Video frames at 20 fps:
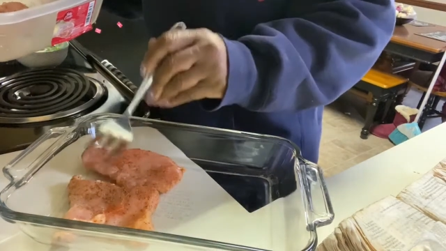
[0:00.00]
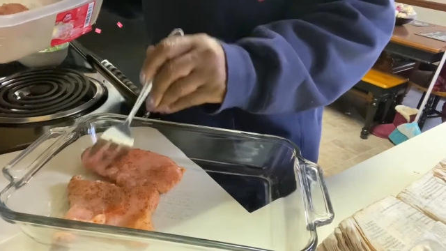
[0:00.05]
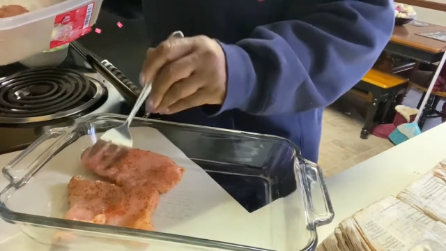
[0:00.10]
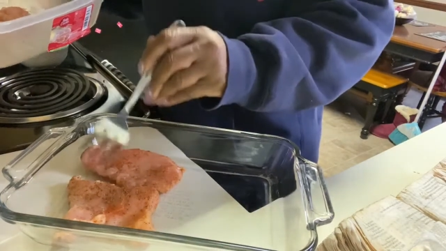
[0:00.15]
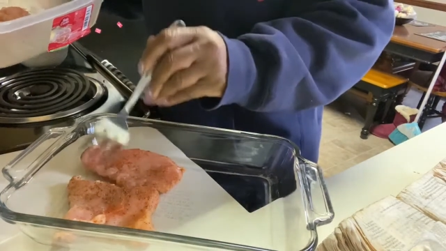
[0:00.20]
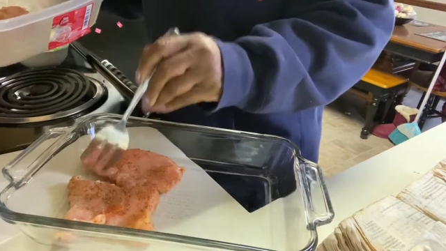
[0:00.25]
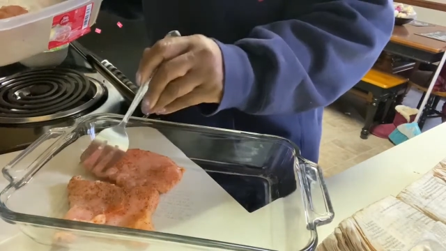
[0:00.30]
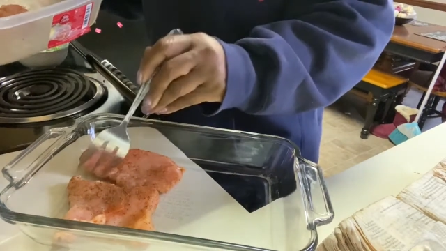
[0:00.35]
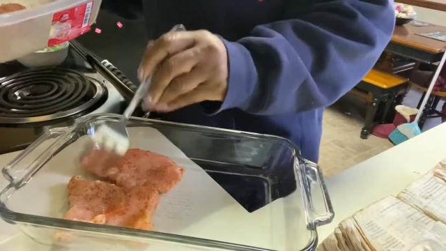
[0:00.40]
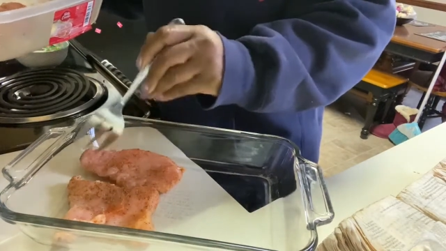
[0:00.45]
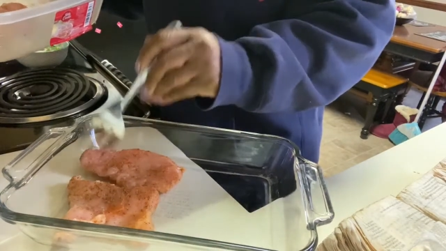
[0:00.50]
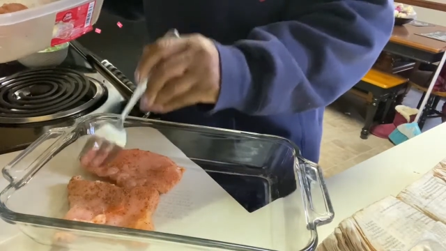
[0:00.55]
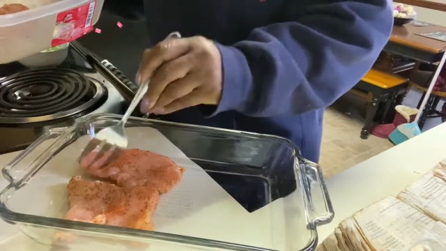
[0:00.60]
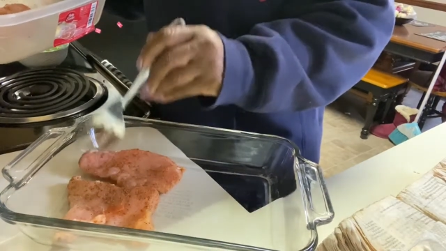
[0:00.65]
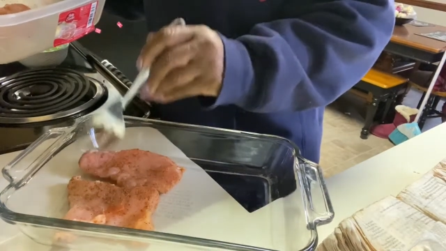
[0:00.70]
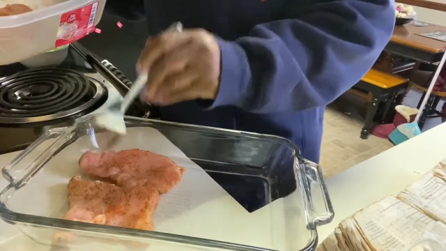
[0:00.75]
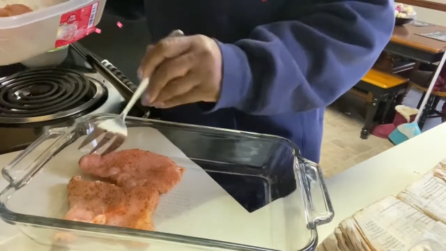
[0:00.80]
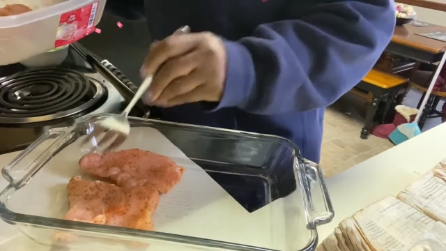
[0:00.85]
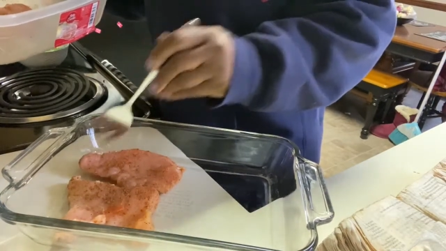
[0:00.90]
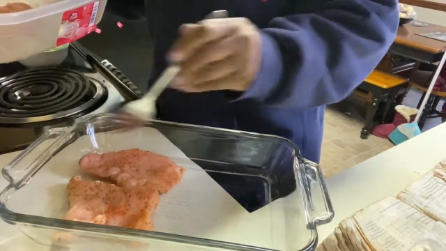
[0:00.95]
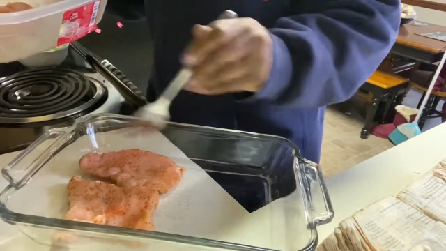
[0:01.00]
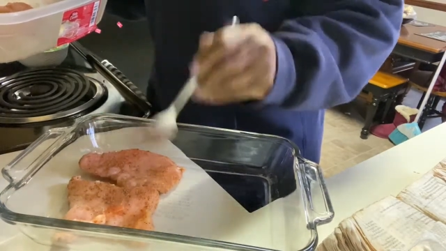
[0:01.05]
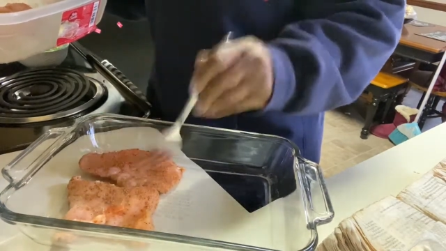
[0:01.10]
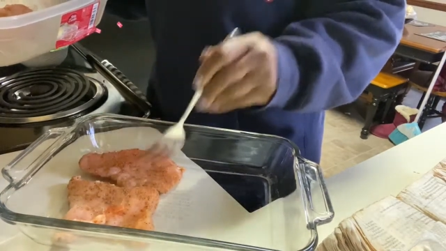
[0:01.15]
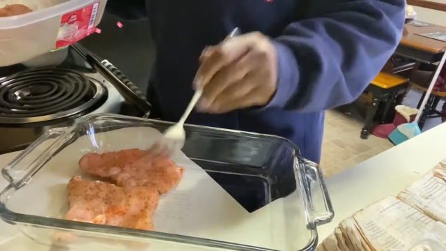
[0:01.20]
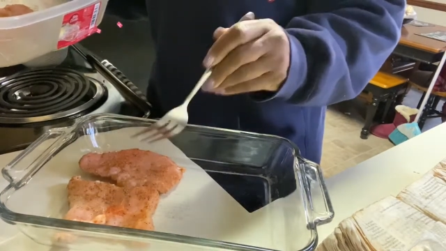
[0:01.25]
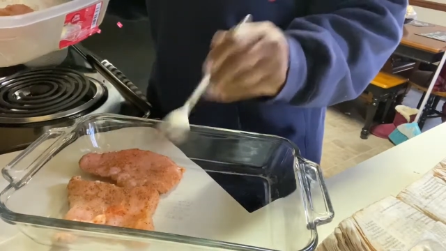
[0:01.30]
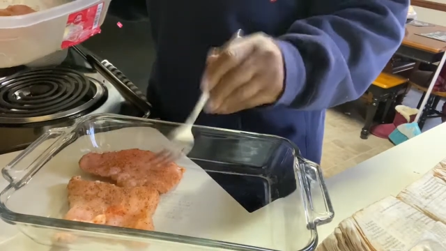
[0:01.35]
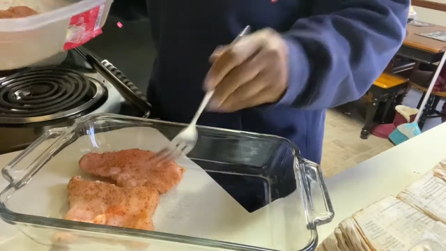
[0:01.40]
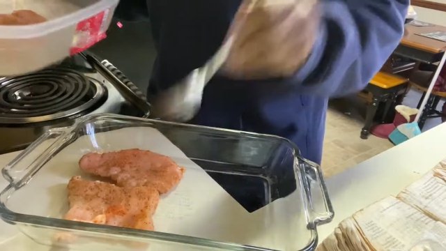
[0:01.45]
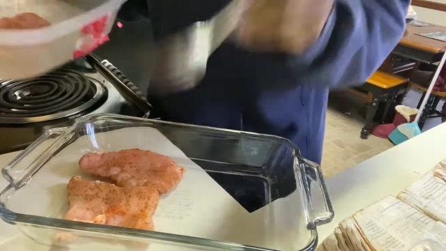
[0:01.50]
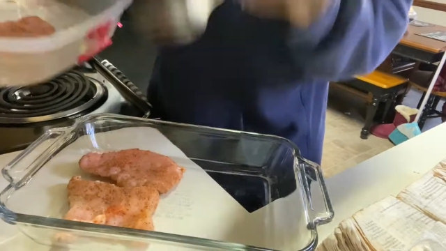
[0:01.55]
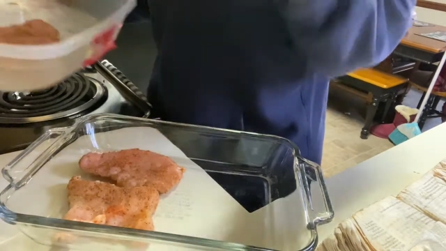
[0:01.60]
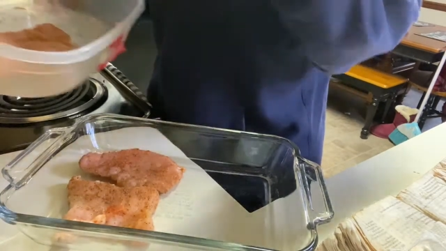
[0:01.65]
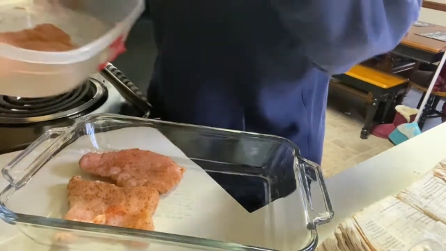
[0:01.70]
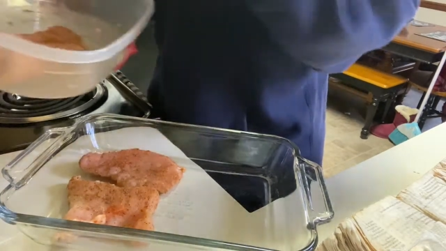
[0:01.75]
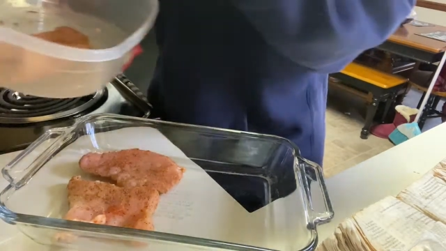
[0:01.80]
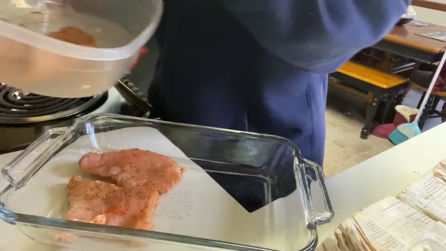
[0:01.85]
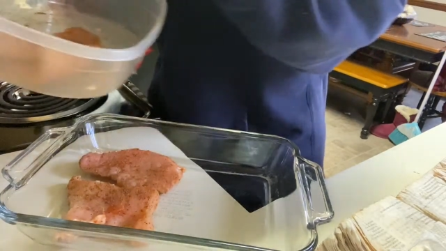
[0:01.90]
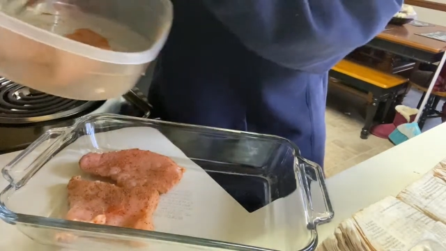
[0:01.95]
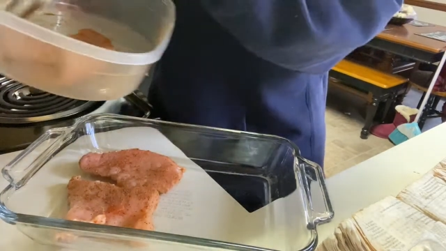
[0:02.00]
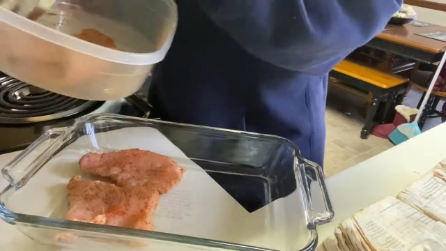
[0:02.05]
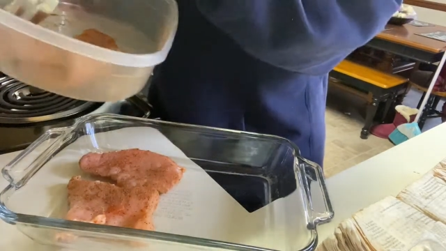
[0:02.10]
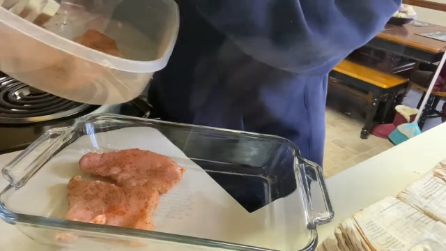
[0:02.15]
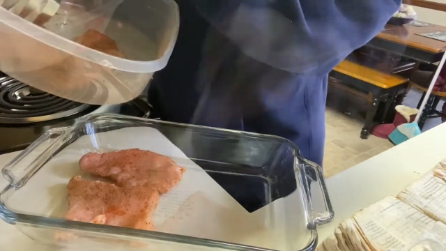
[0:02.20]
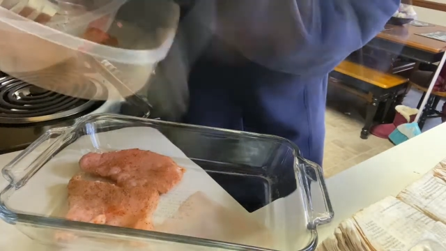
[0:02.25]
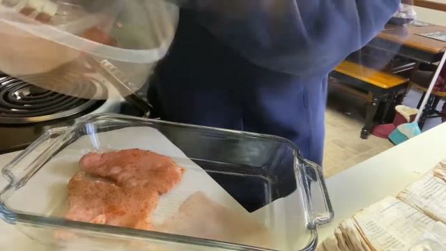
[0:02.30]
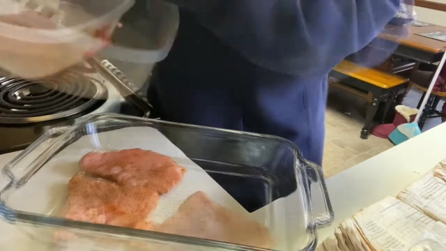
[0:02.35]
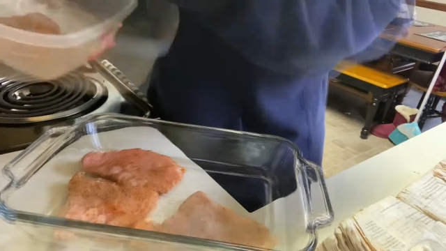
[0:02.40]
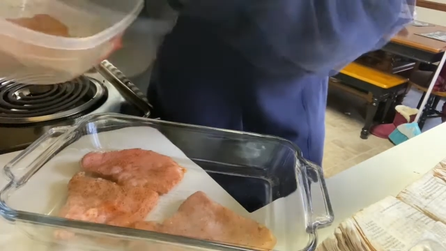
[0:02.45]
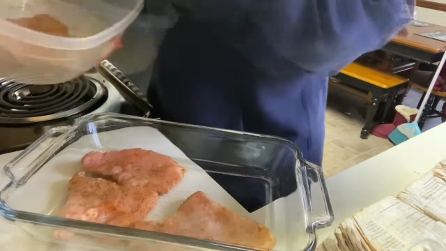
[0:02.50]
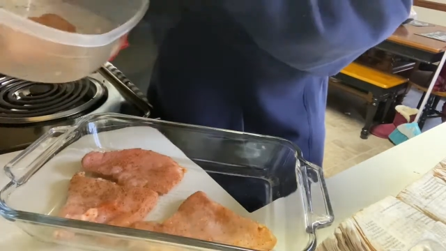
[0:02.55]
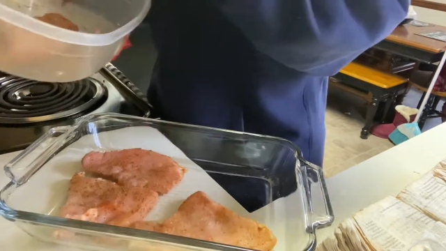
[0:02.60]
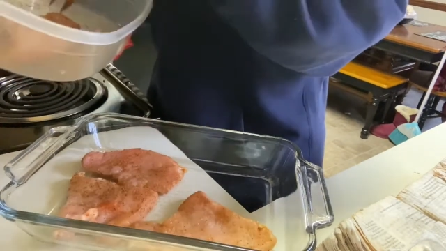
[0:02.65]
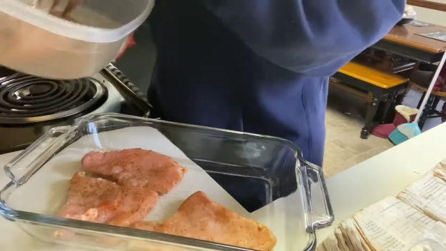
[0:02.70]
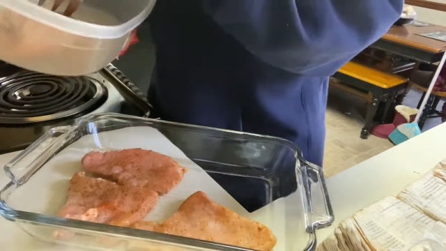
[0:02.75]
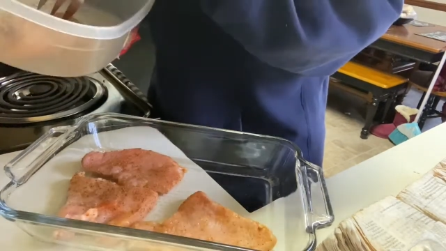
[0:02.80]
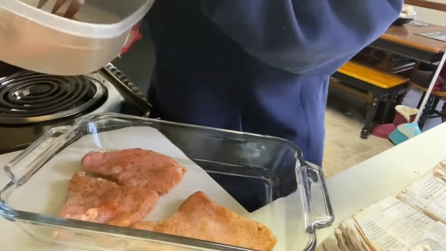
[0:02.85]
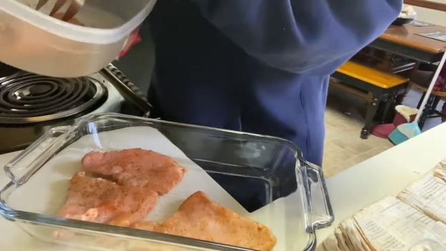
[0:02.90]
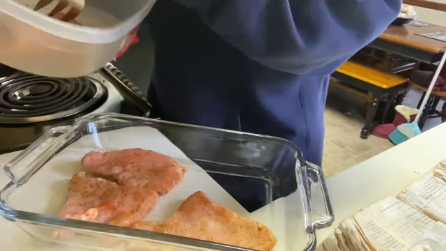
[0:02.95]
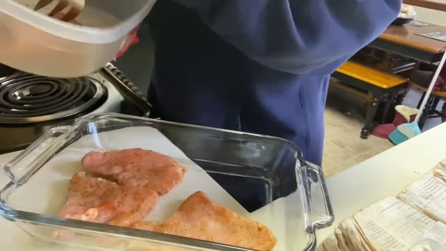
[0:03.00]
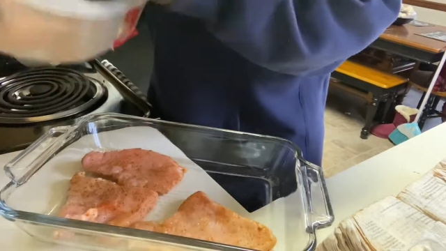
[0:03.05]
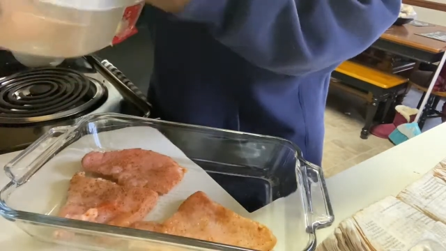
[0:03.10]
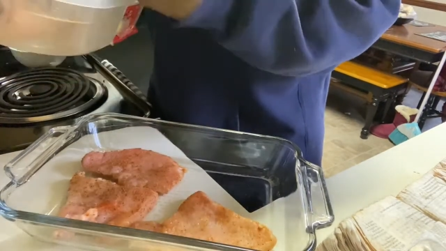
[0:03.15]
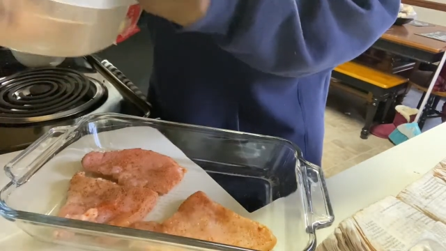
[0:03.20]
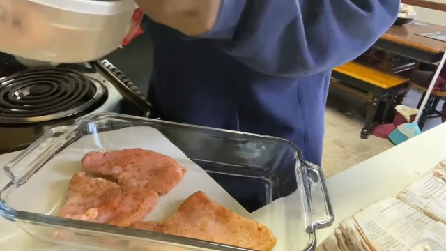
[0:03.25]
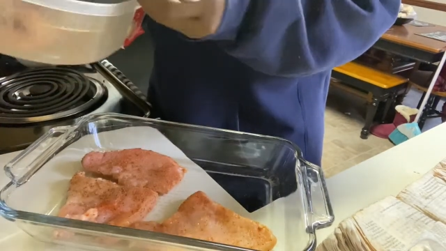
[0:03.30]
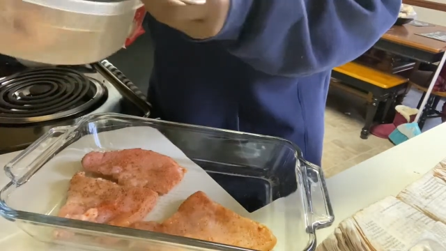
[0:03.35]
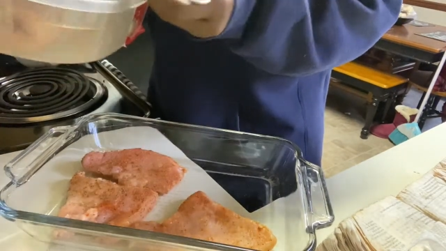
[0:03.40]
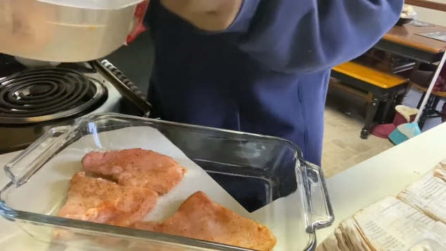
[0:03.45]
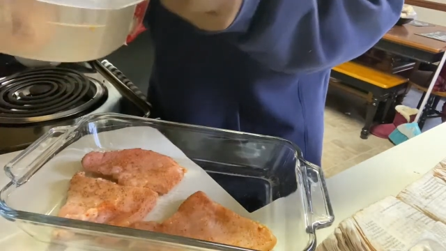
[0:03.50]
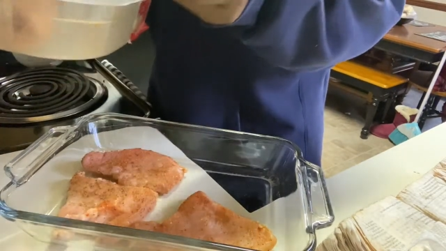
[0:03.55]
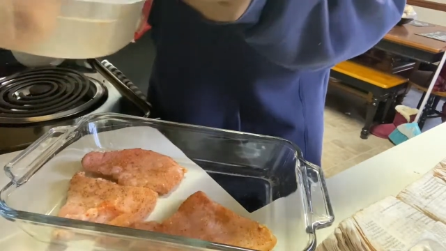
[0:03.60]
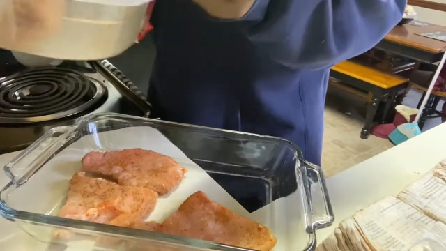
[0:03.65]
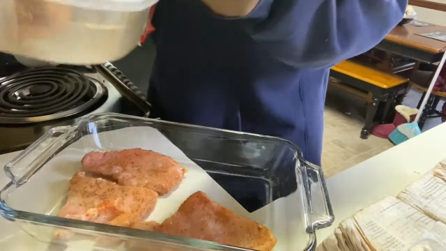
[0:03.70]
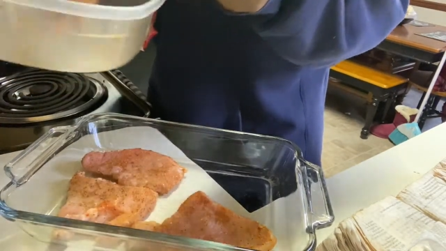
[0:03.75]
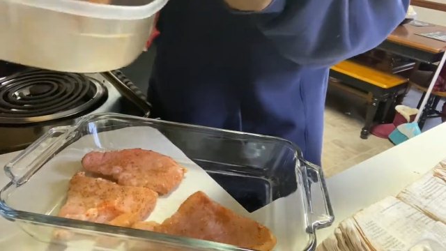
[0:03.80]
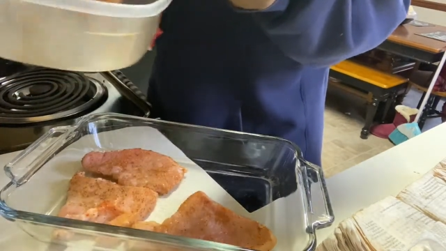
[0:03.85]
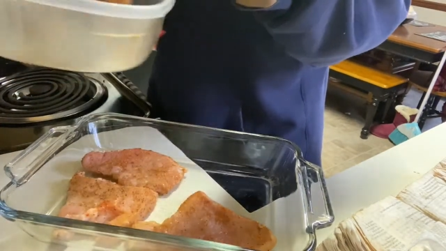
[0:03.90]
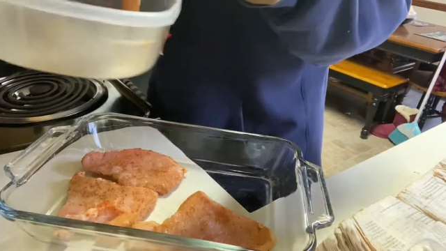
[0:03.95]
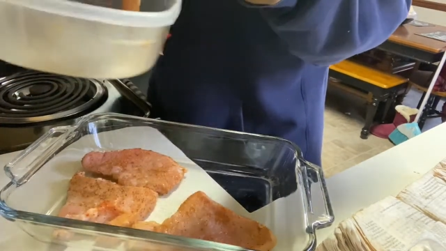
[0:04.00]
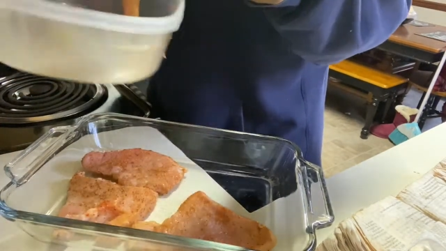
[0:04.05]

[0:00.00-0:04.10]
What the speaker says: (no speaker visible)